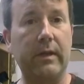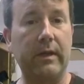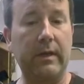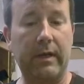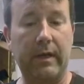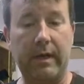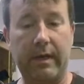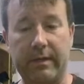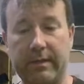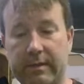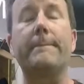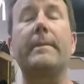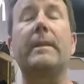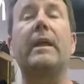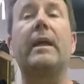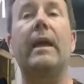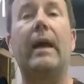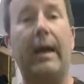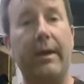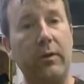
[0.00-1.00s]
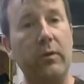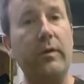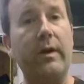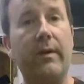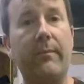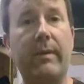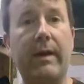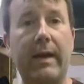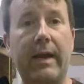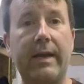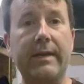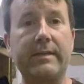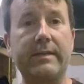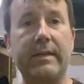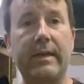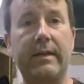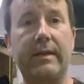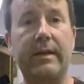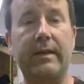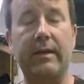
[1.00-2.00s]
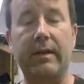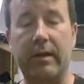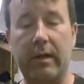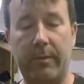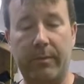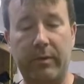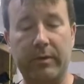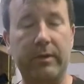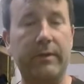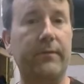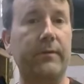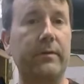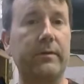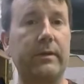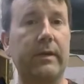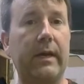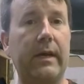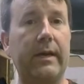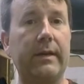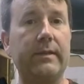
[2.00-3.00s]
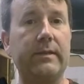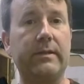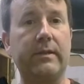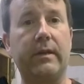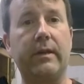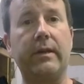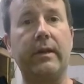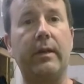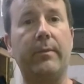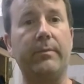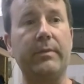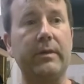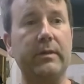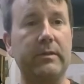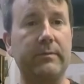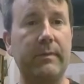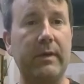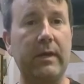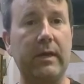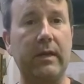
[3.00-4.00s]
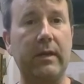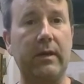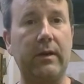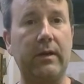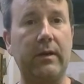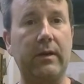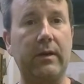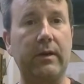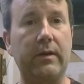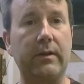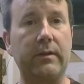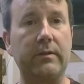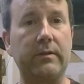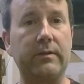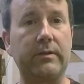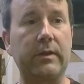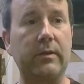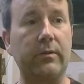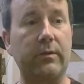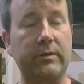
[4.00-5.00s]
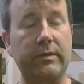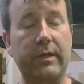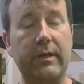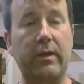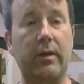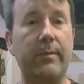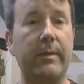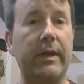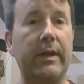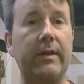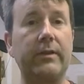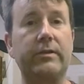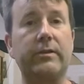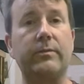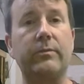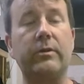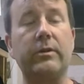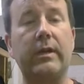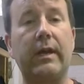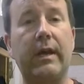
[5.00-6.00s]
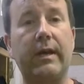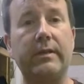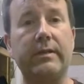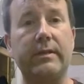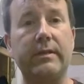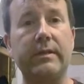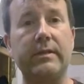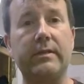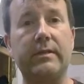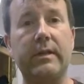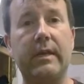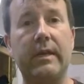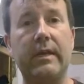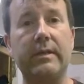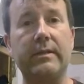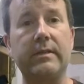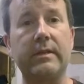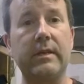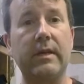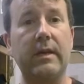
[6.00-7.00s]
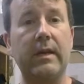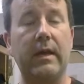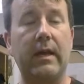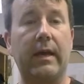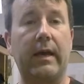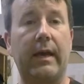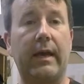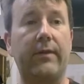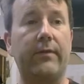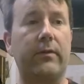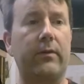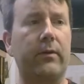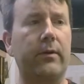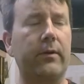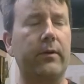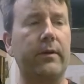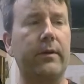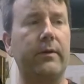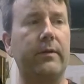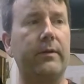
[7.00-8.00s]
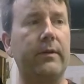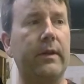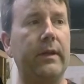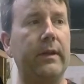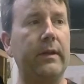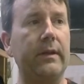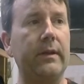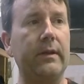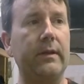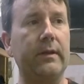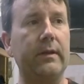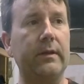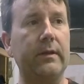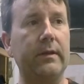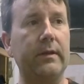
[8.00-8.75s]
heads. I do have my eyes set on a couple different heads. Empi's making, it looks like they're making some good heads these days. I haven't heard anything